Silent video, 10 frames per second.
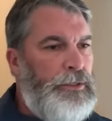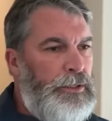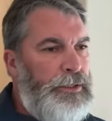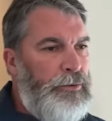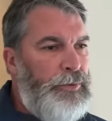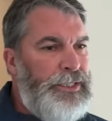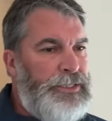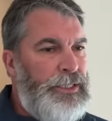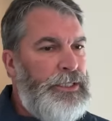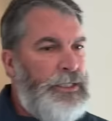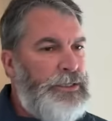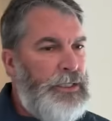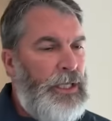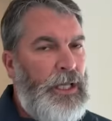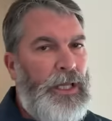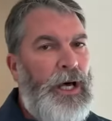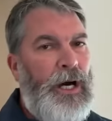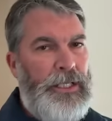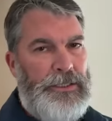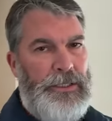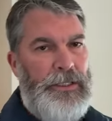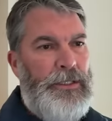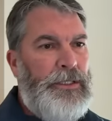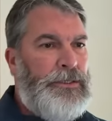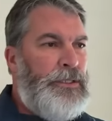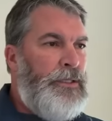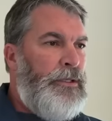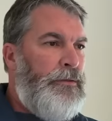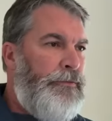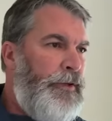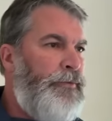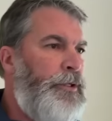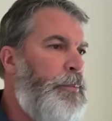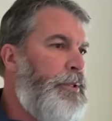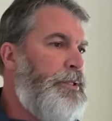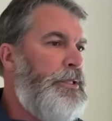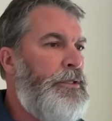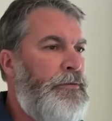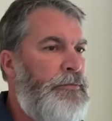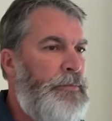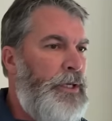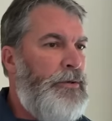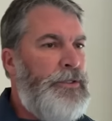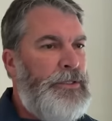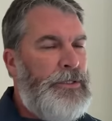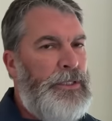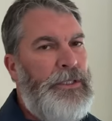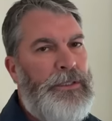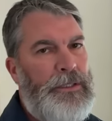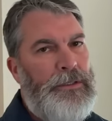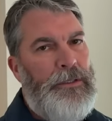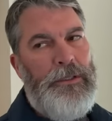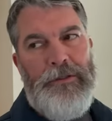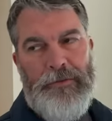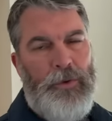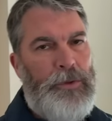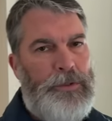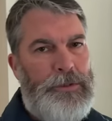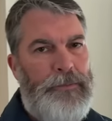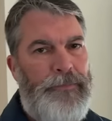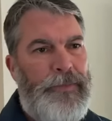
and we see this a lot, is 50% of marriages end in a divorce.